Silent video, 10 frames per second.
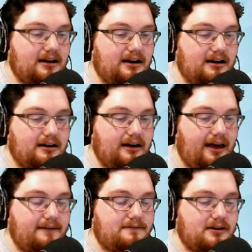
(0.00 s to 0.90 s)
Uh,
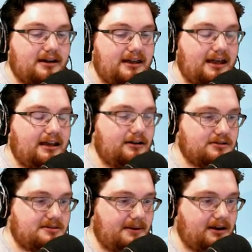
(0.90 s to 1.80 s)
every
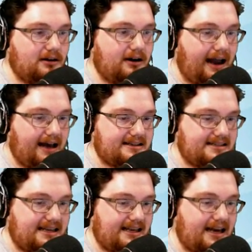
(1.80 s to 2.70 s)
keynote speaker at
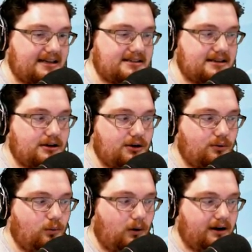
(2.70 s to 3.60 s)
C E S
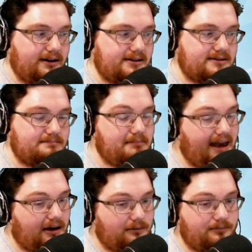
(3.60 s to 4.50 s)
was
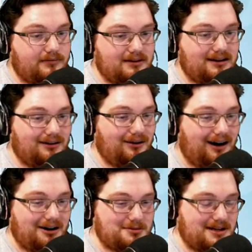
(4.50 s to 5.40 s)
male, you know,
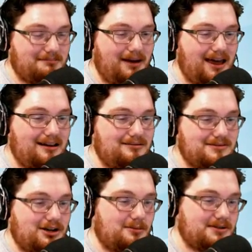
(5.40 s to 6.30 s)
one hundred percent men,
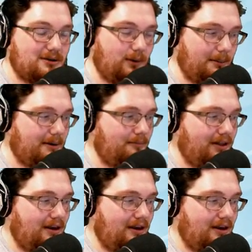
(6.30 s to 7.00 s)
zero percent women.